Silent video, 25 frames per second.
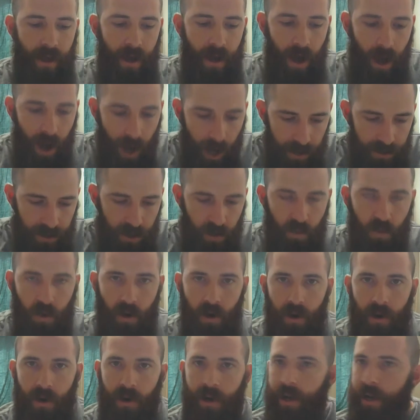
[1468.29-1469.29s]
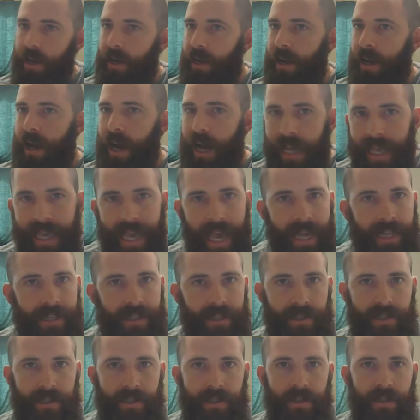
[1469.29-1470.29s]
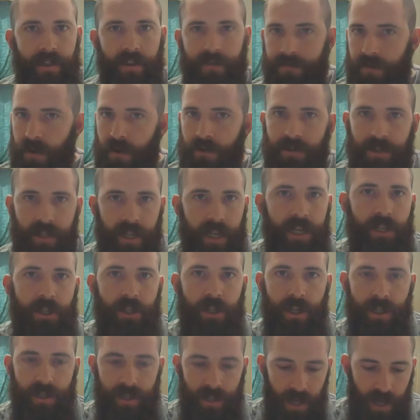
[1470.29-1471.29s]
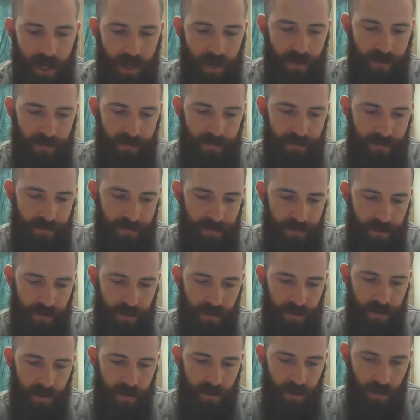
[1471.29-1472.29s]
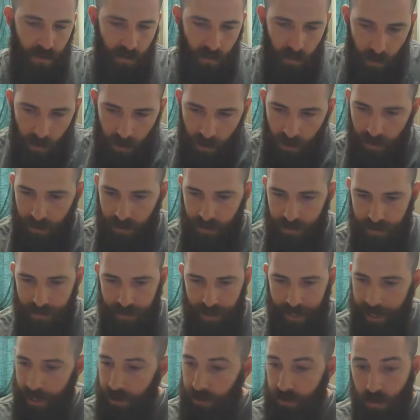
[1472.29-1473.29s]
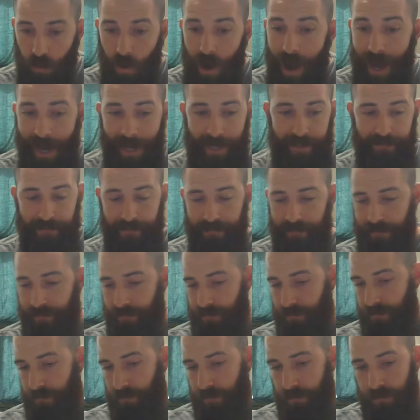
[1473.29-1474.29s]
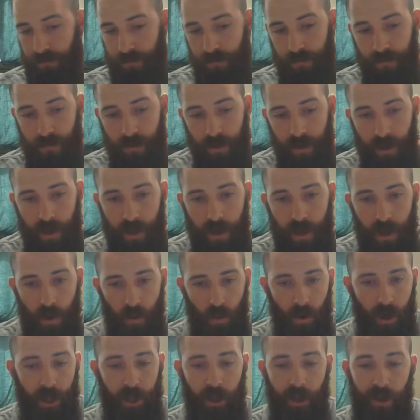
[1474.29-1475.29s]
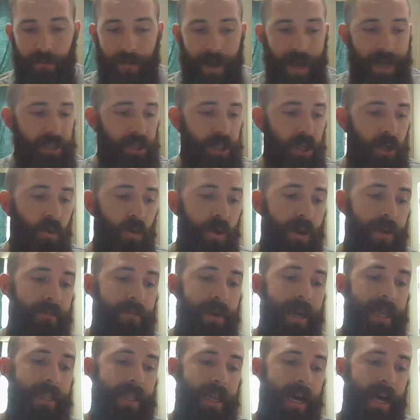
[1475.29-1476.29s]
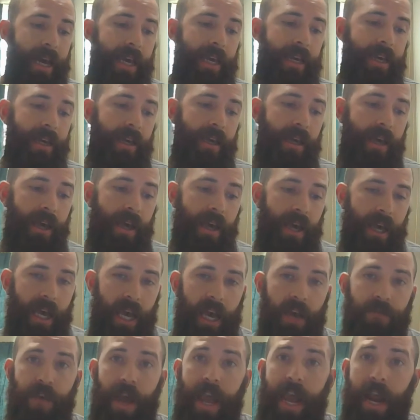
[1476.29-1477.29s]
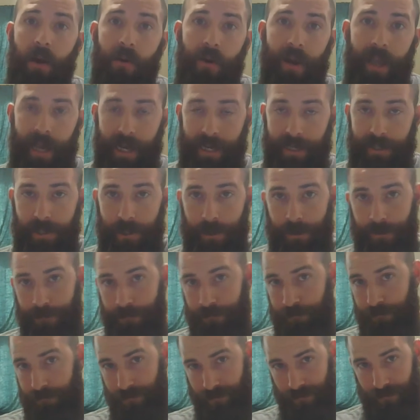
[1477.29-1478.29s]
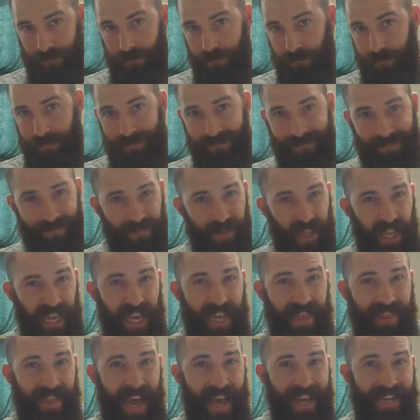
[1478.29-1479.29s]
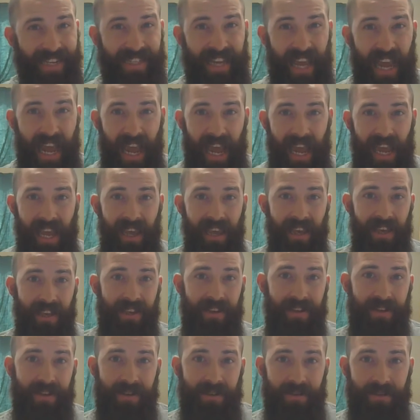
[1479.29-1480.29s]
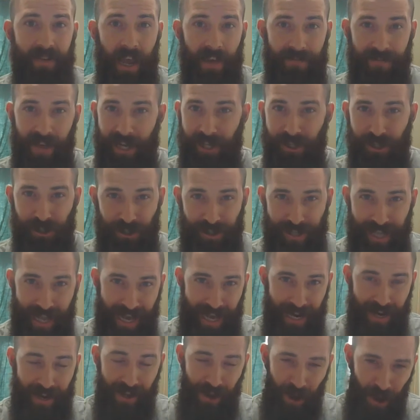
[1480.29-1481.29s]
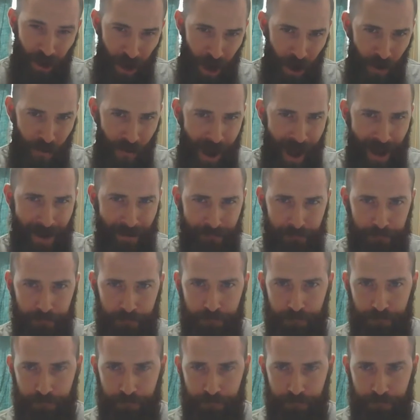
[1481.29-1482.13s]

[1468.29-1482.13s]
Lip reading: on the word against the false teachings of the world. And here's why. What do you imagine it would have been like if Arius, in that day, if they just said, you know what?